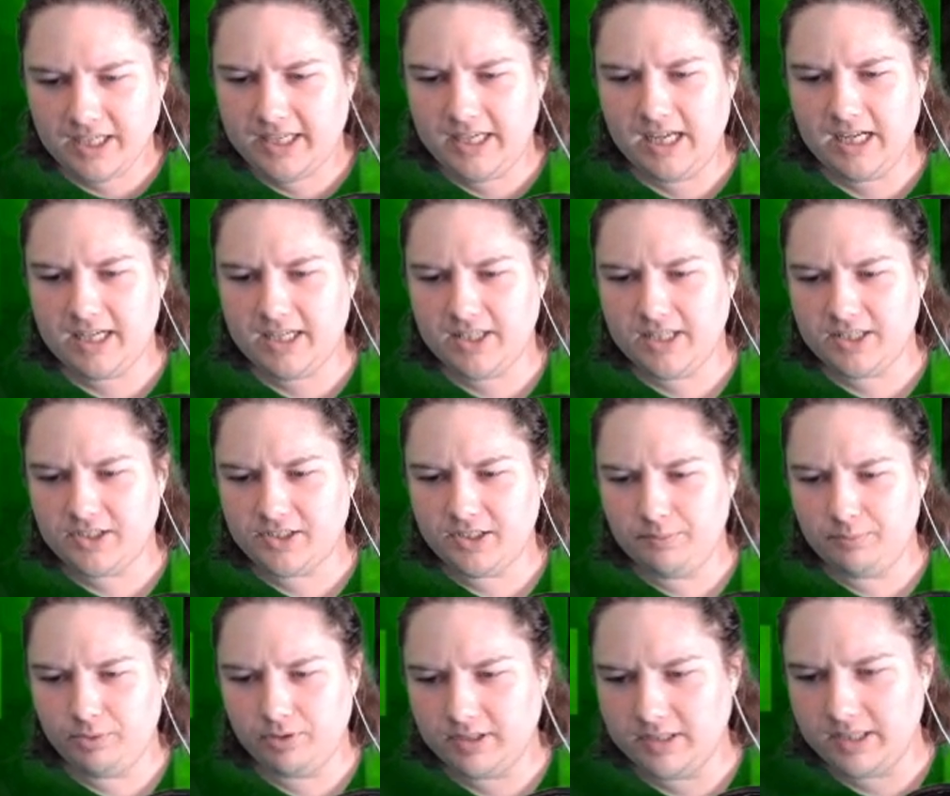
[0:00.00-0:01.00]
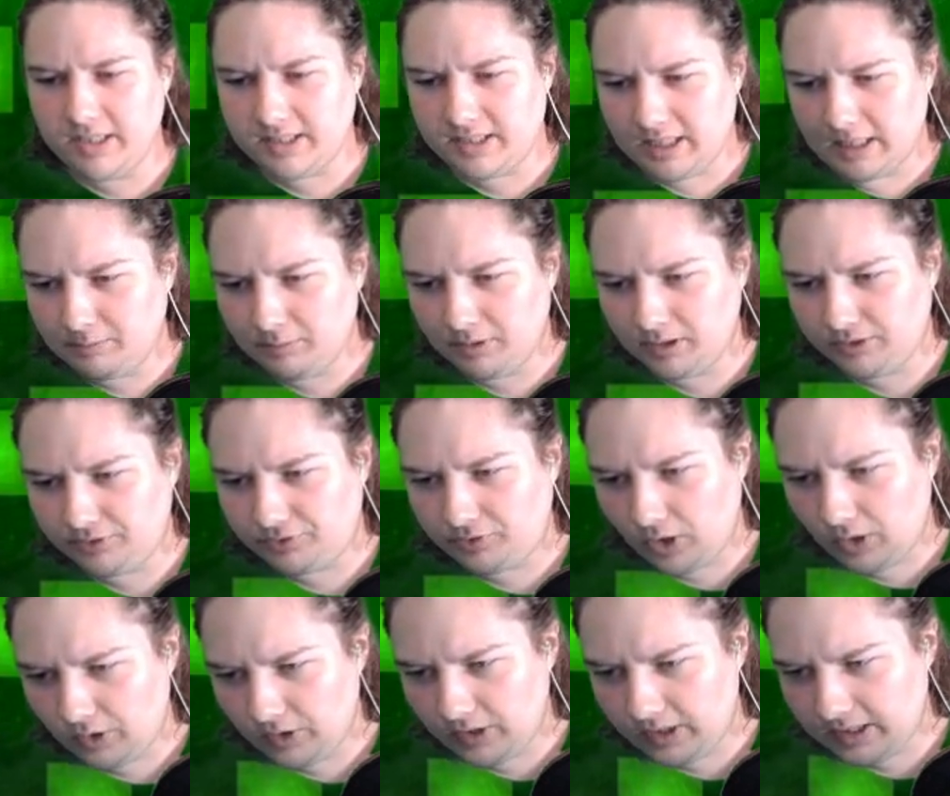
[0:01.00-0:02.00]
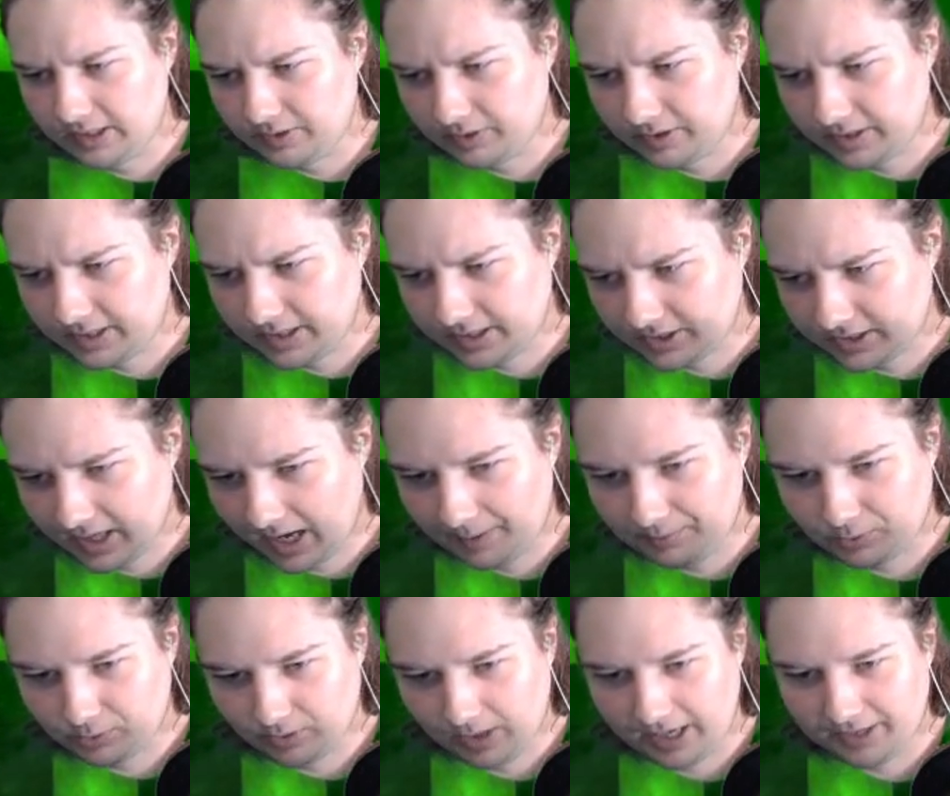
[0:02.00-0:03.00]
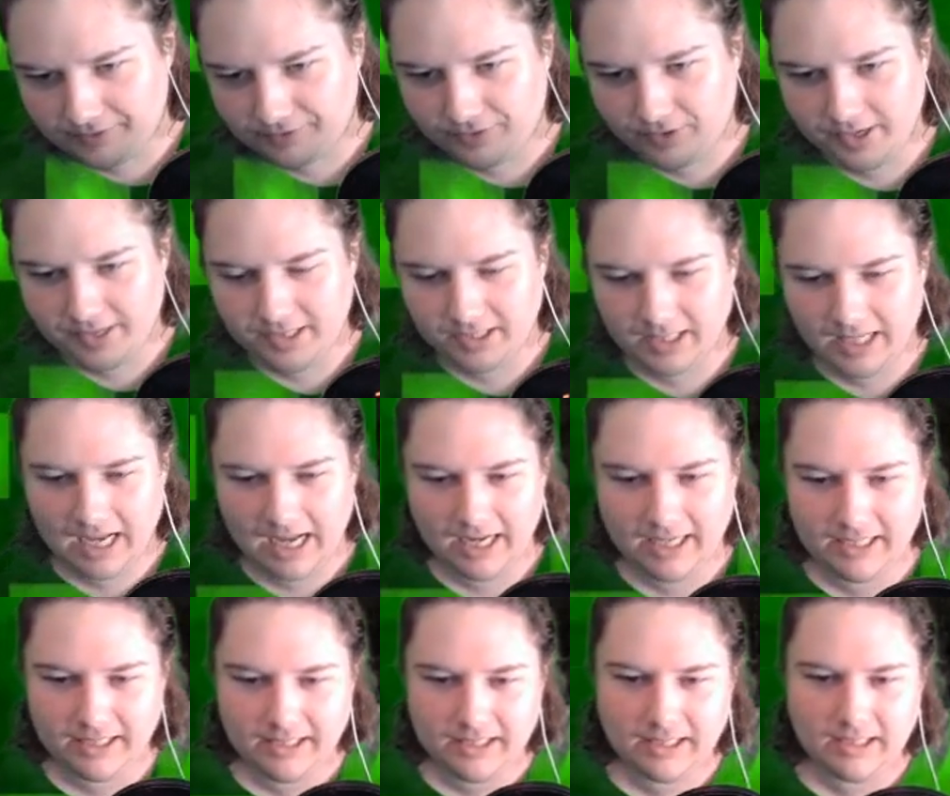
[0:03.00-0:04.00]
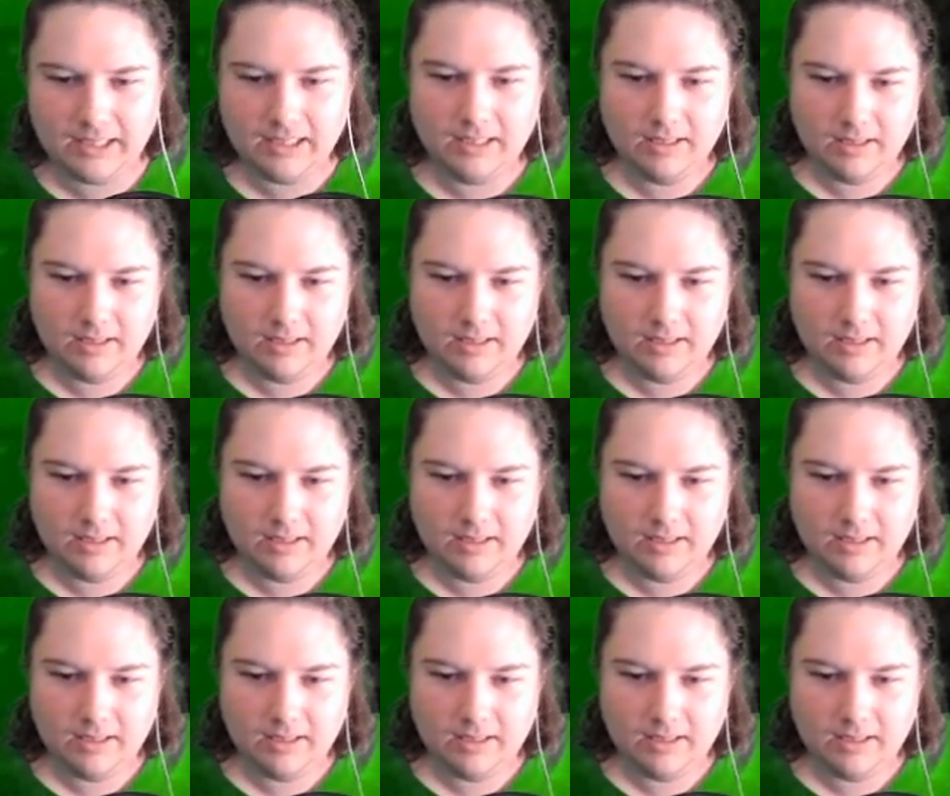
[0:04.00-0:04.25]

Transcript: a kick, the subordinate tumbled forward and he stopped right in front of the lion.